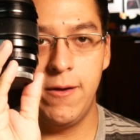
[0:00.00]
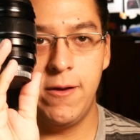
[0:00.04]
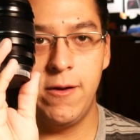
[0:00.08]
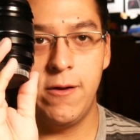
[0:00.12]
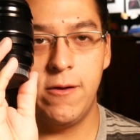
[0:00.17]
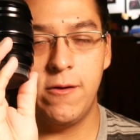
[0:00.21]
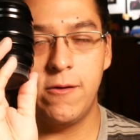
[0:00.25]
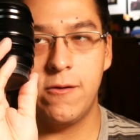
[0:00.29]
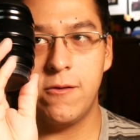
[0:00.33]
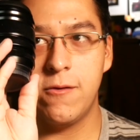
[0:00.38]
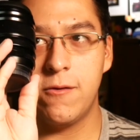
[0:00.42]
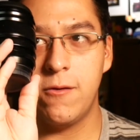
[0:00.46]

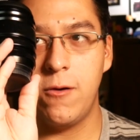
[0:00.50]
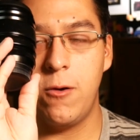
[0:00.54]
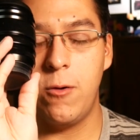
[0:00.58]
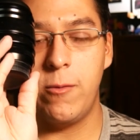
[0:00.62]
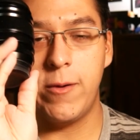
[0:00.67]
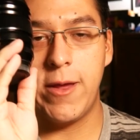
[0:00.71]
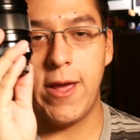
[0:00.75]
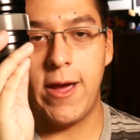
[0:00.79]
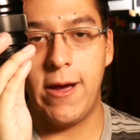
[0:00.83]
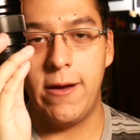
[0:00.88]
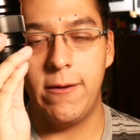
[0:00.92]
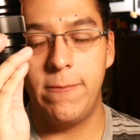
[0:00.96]
So
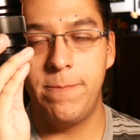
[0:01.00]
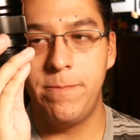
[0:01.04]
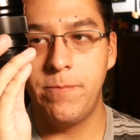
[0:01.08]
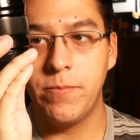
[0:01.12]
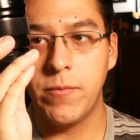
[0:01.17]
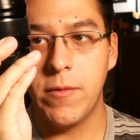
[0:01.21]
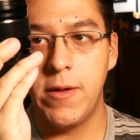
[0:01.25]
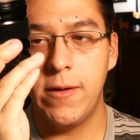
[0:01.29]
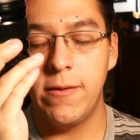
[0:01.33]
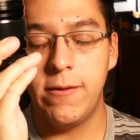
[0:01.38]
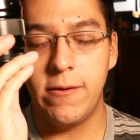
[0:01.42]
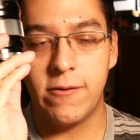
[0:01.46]
yeah,
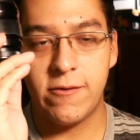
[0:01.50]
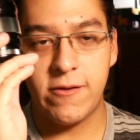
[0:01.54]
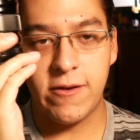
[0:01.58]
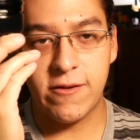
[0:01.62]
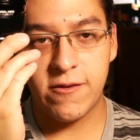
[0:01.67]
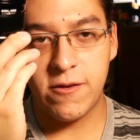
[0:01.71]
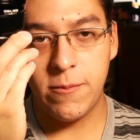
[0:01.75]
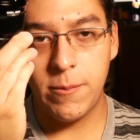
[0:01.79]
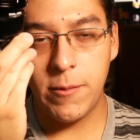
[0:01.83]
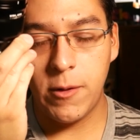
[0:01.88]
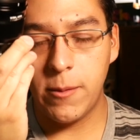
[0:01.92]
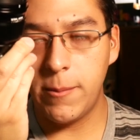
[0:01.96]
the
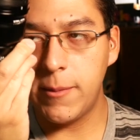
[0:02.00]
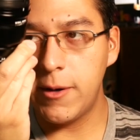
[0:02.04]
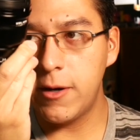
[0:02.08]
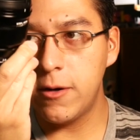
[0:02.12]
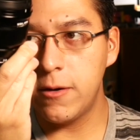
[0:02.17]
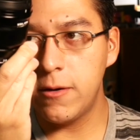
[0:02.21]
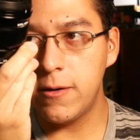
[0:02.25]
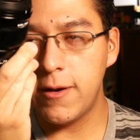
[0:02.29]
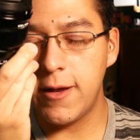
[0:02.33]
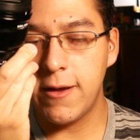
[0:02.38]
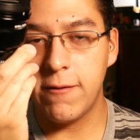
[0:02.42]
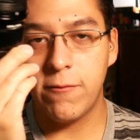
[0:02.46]

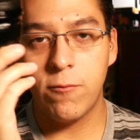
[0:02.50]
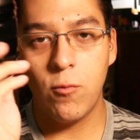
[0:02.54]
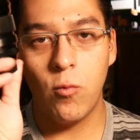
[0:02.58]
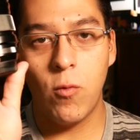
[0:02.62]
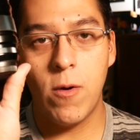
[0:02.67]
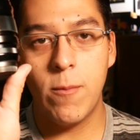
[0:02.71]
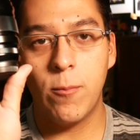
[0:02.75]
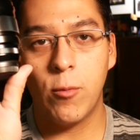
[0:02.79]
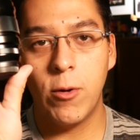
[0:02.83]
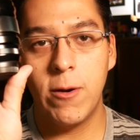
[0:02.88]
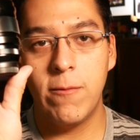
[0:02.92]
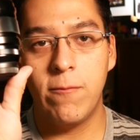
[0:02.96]
60mm
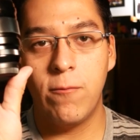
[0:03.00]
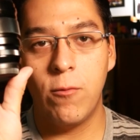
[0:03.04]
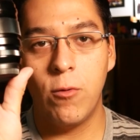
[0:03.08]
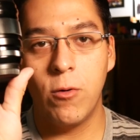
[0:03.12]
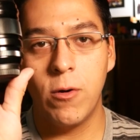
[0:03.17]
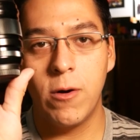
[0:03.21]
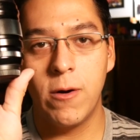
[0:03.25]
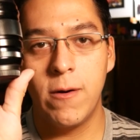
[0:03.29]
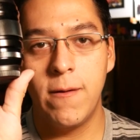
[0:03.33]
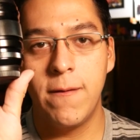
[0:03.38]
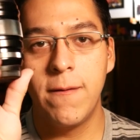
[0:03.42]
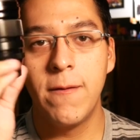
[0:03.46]

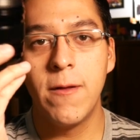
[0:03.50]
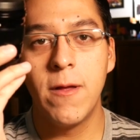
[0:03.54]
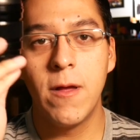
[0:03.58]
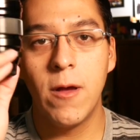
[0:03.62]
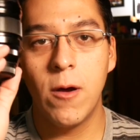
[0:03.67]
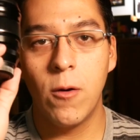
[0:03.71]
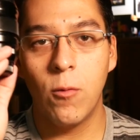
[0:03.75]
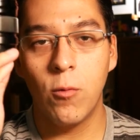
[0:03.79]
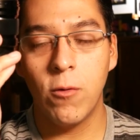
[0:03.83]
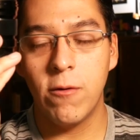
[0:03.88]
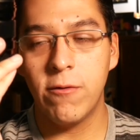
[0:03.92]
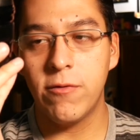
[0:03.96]
f1.4,
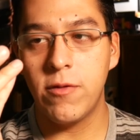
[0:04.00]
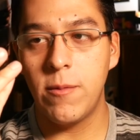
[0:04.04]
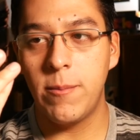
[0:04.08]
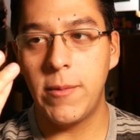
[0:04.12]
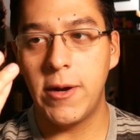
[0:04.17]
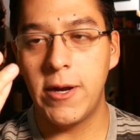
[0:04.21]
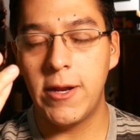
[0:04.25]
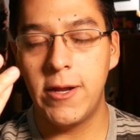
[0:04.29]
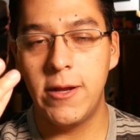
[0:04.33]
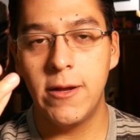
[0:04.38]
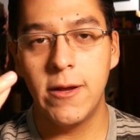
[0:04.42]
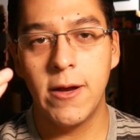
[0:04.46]
worth the
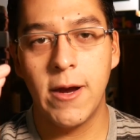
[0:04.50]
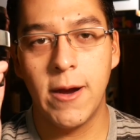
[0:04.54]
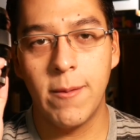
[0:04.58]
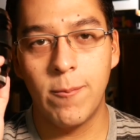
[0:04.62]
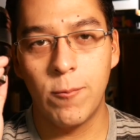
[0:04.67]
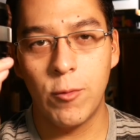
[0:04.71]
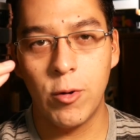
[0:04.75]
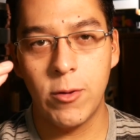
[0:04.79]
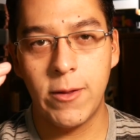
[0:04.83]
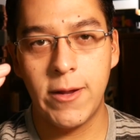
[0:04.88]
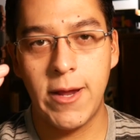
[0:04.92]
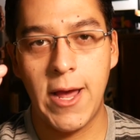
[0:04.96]
money. I'm
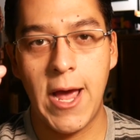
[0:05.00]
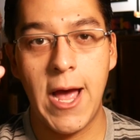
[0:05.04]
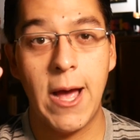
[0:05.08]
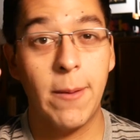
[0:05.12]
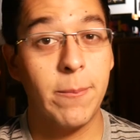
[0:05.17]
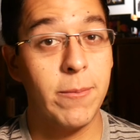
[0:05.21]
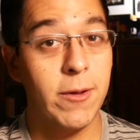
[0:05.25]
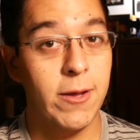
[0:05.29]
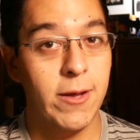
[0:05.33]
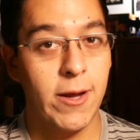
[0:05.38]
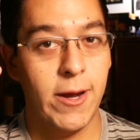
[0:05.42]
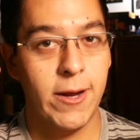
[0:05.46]
really
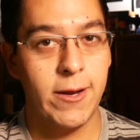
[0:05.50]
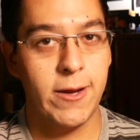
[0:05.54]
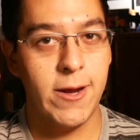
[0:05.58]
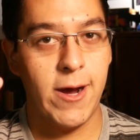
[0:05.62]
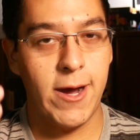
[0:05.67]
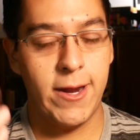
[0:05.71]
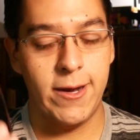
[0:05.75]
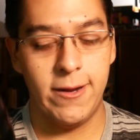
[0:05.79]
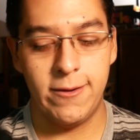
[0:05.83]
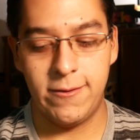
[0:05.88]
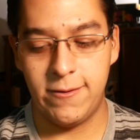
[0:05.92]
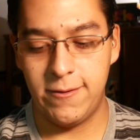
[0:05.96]
happy I
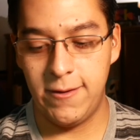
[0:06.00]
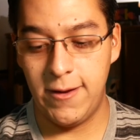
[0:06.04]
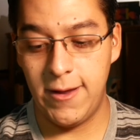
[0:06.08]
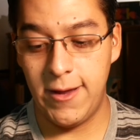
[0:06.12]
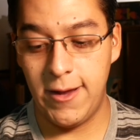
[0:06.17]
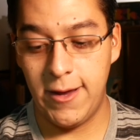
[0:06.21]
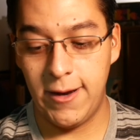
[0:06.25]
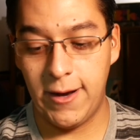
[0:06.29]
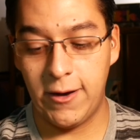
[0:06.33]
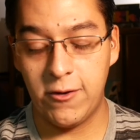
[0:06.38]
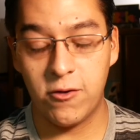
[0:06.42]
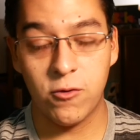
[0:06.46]
got it,
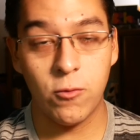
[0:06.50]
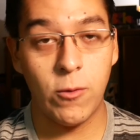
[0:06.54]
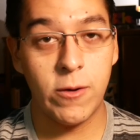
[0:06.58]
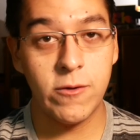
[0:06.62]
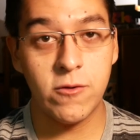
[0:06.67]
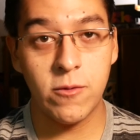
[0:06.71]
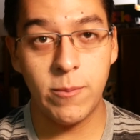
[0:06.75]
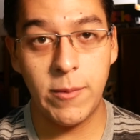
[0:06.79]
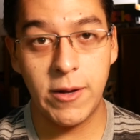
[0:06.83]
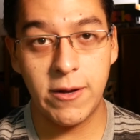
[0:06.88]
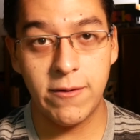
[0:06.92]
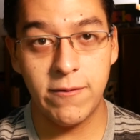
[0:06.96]
and I just wanted
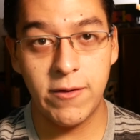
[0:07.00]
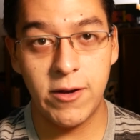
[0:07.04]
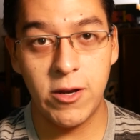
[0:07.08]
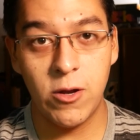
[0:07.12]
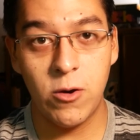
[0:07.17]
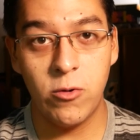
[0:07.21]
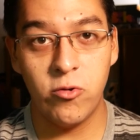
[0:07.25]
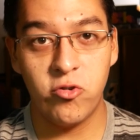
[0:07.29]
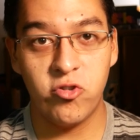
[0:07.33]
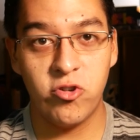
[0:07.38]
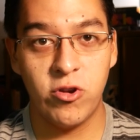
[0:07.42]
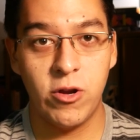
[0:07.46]
to make a
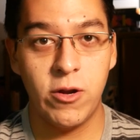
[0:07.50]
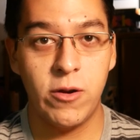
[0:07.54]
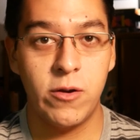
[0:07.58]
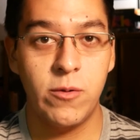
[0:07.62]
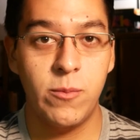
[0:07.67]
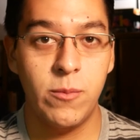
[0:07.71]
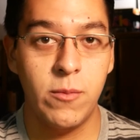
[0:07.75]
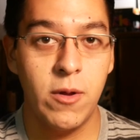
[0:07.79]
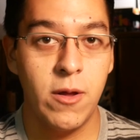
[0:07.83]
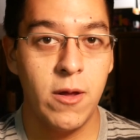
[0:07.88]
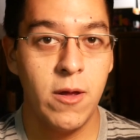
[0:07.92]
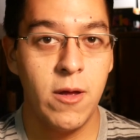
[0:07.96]
video
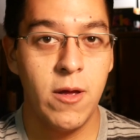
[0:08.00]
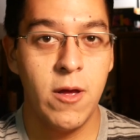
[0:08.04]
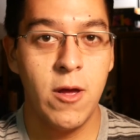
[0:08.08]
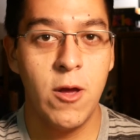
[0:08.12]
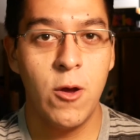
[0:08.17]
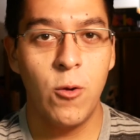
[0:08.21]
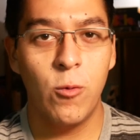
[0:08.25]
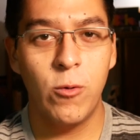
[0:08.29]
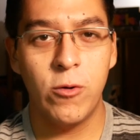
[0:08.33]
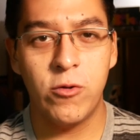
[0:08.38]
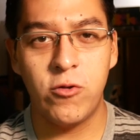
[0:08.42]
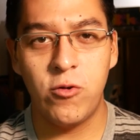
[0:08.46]
sharing
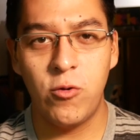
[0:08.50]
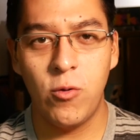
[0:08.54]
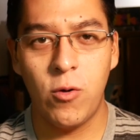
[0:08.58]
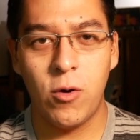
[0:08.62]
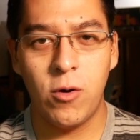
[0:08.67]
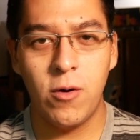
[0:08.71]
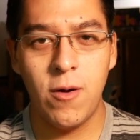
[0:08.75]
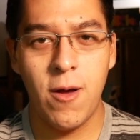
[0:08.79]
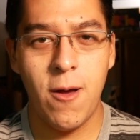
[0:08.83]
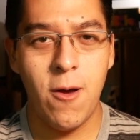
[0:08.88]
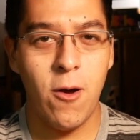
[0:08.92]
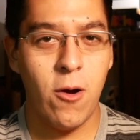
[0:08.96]
with
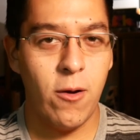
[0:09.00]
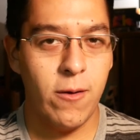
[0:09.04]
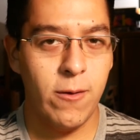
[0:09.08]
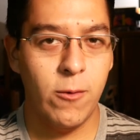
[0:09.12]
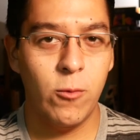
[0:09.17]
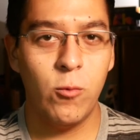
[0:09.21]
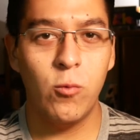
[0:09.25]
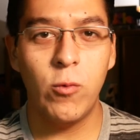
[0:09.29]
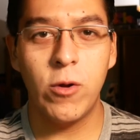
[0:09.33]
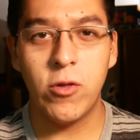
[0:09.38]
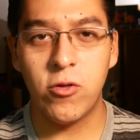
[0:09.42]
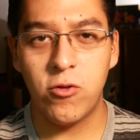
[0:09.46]

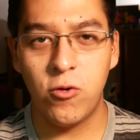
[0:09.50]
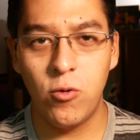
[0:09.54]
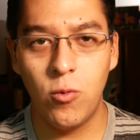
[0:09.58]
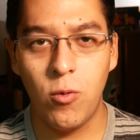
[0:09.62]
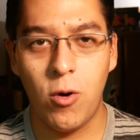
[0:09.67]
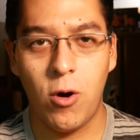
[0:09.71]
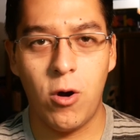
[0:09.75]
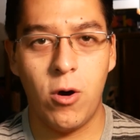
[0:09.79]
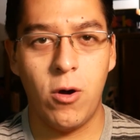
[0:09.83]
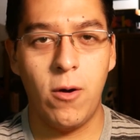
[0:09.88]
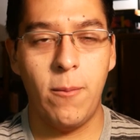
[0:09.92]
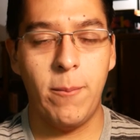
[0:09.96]
you
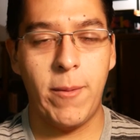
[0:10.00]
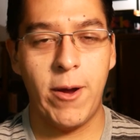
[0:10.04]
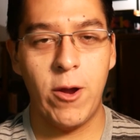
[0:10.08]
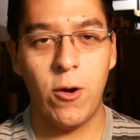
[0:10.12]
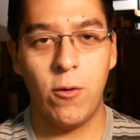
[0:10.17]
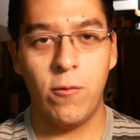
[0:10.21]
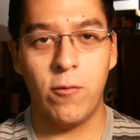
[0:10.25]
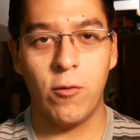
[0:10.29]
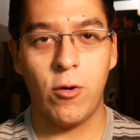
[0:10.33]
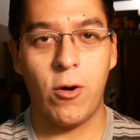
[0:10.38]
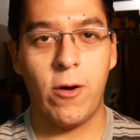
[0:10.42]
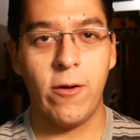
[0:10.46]
all my
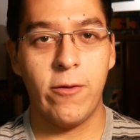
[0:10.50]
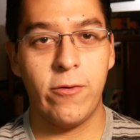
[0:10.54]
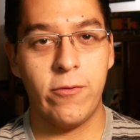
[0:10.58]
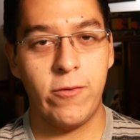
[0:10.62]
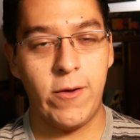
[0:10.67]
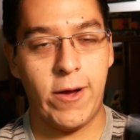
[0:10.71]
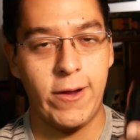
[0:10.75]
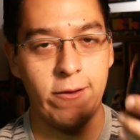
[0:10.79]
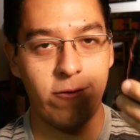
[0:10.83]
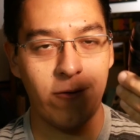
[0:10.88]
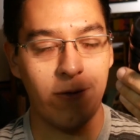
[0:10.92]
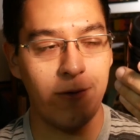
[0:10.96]
overall
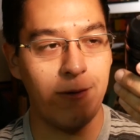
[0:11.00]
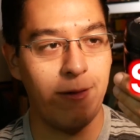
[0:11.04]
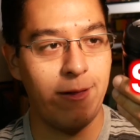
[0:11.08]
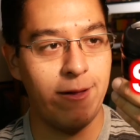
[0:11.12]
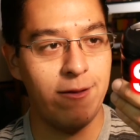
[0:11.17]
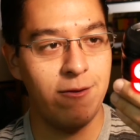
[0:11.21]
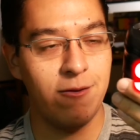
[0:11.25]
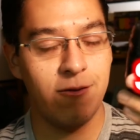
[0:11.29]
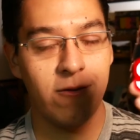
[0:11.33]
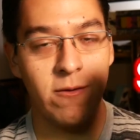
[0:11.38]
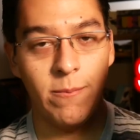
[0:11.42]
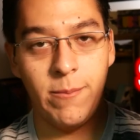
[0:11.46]
thoughts on the
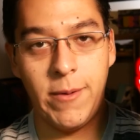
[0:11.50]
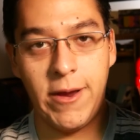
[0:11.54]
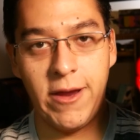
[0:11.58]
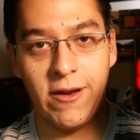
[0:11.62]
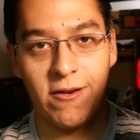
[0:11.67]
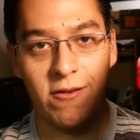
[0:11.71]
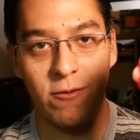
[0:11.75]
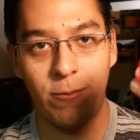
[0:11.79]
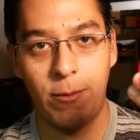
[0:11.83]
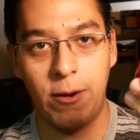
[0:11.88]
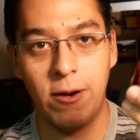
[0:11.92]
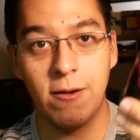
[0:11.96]
lens, my
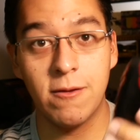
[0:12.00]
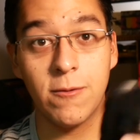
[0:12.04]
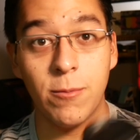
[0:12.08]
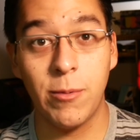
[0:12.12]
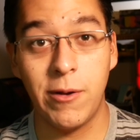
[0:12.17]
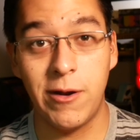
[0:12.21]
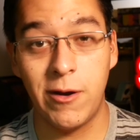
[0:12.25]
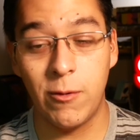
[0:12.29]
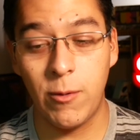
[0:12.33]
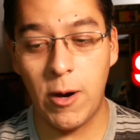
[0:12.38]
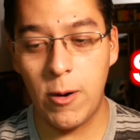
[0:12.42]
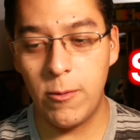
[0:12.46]
experience
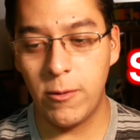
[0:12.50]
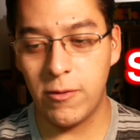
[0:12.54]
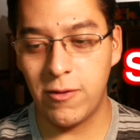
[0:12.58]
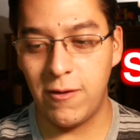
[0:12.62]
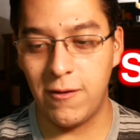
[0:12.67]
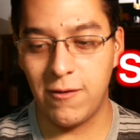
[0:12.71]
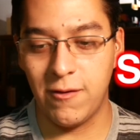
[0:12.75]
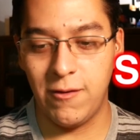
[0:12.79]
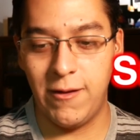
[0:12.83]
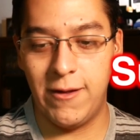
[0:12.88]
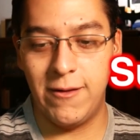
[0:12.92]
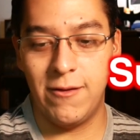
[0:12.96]
playing around with
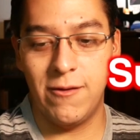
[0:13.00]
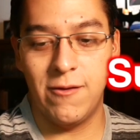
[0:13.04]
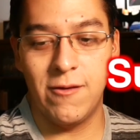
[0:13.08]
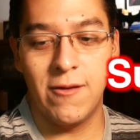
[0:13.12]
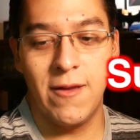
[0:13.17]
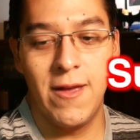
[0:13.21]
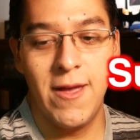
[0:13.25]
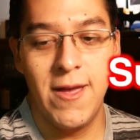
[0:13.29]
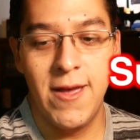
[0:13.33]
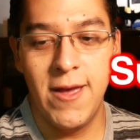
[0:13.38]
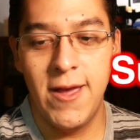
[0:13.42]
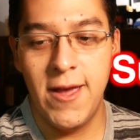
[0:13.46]
this lens,
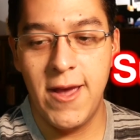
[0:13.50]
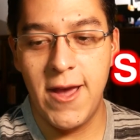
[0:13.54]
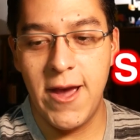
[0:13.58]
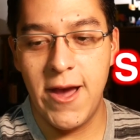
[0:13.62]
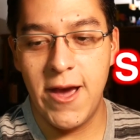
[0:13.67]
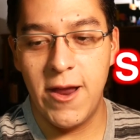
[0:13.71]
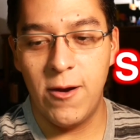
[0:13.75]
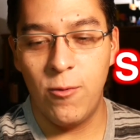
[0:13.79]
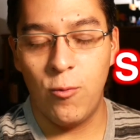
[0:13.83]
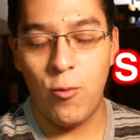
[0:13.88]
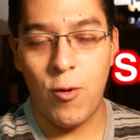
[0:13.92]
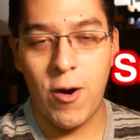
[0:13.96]

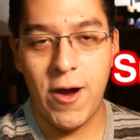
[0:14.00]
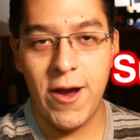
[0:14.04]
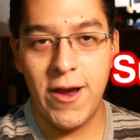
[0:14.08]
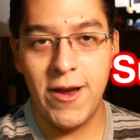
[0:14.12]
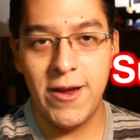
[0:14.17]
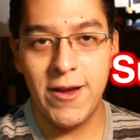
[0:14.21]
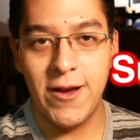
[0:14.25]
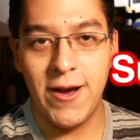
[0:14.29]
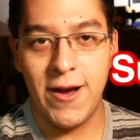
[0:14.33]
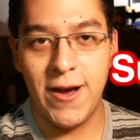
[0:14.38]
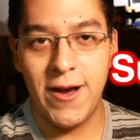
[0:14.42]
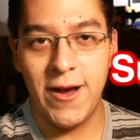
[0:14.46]
and
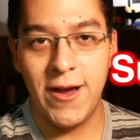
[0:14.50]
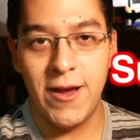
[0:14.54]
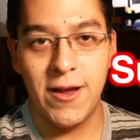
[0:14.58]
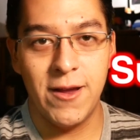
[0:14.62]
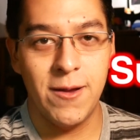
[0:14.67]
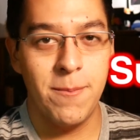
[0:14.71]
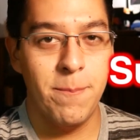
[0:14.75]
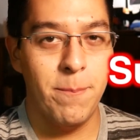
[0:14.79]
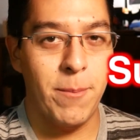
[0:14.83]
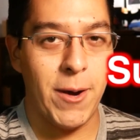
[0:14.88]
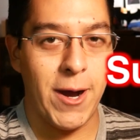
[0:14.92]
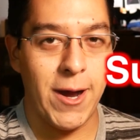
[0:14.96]
why
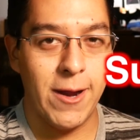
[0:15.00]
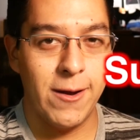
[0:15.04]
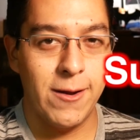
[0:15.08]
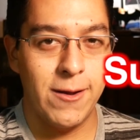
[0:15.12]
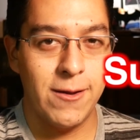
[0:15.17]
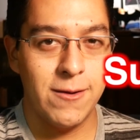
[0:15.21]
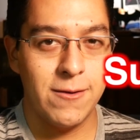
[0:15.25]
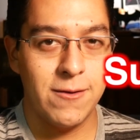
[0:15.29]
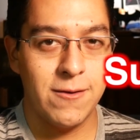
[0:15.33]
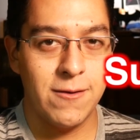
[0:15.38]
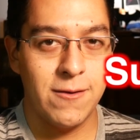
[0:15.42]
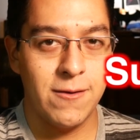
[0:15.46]
I bought
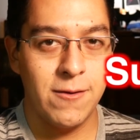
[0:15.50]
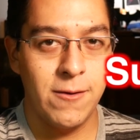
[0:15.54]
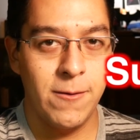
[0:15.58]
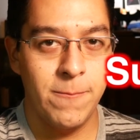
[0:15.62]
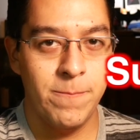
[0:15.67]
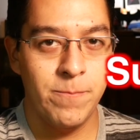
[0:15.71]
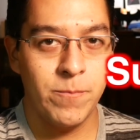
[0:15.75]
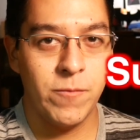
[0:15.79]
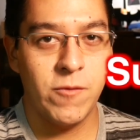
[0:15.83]
it.